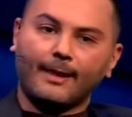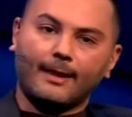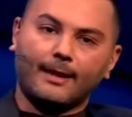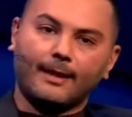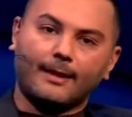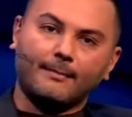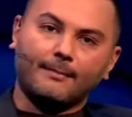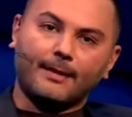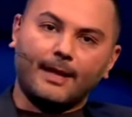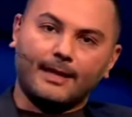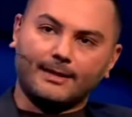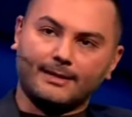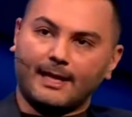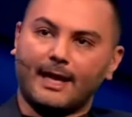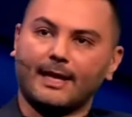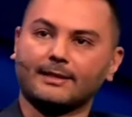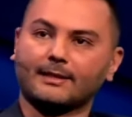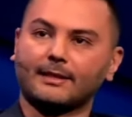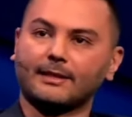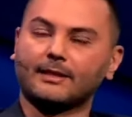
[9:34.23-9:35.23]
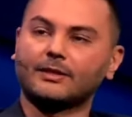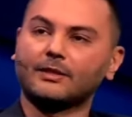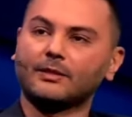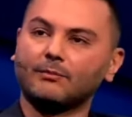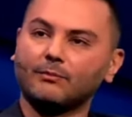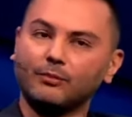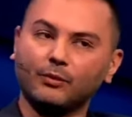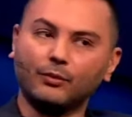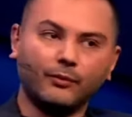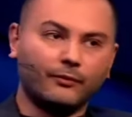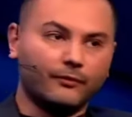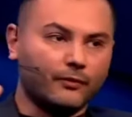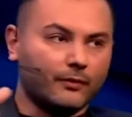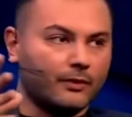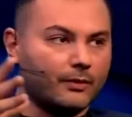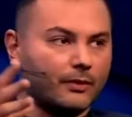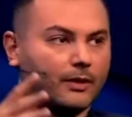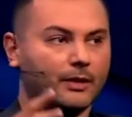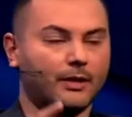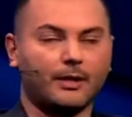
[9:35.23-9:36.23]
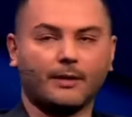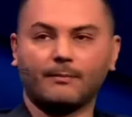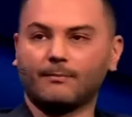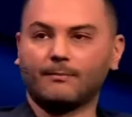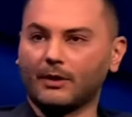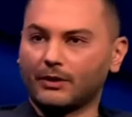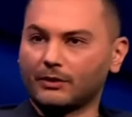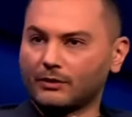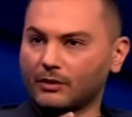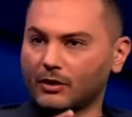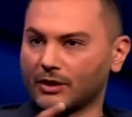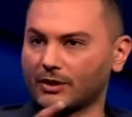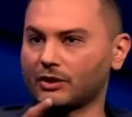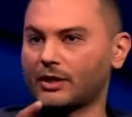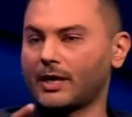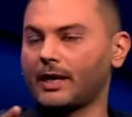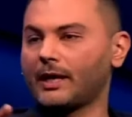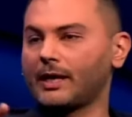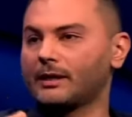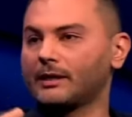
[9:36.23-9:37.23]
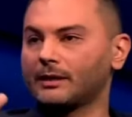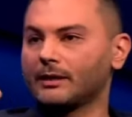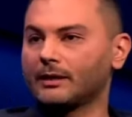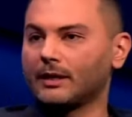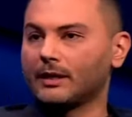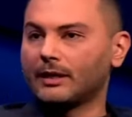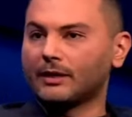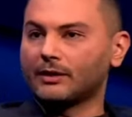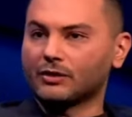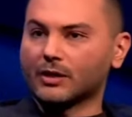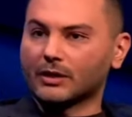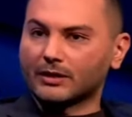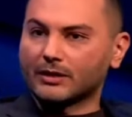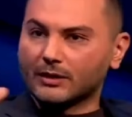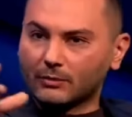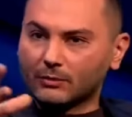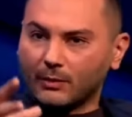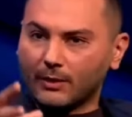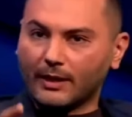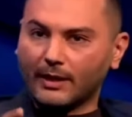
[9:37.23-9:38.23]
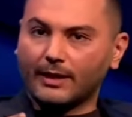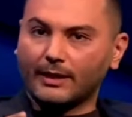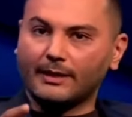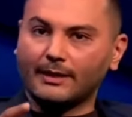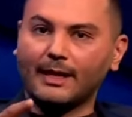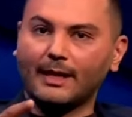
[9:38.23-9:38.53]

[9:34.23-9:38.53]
As assets move across chain in a trustless way,